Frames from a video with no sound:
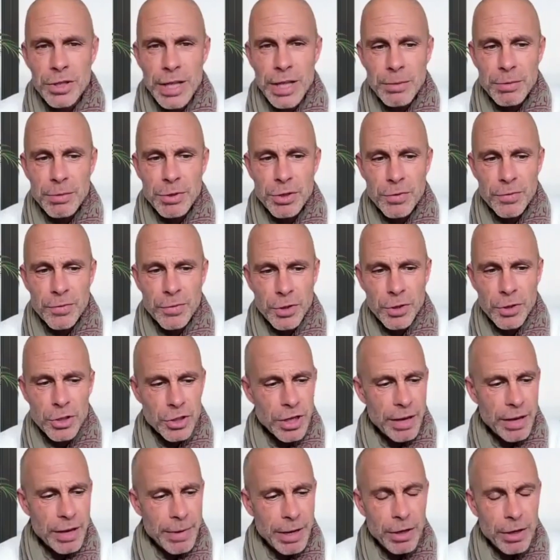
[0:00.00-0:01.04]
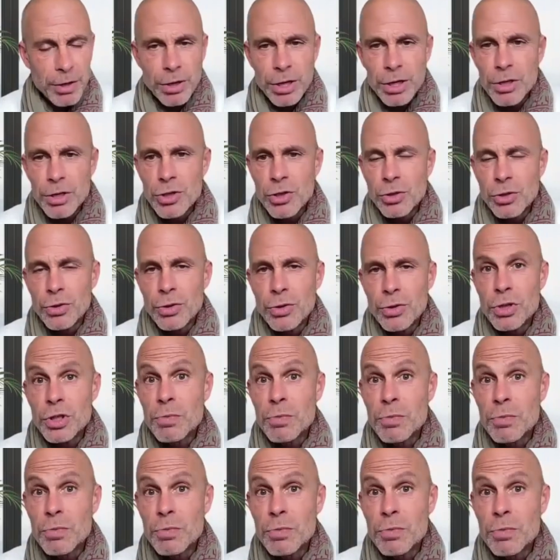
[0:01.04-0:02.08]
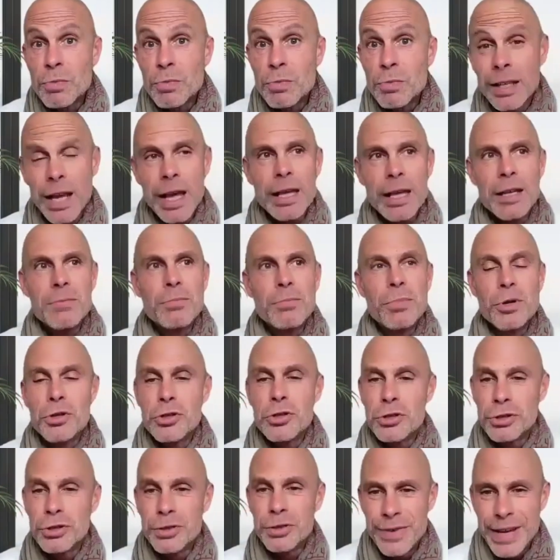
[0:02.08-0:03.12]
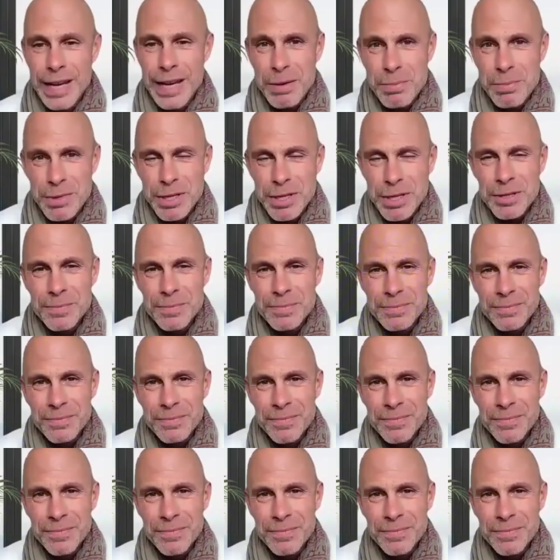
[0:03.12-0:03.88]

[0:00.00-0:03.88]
And that was the first time I got into speaking and personal development.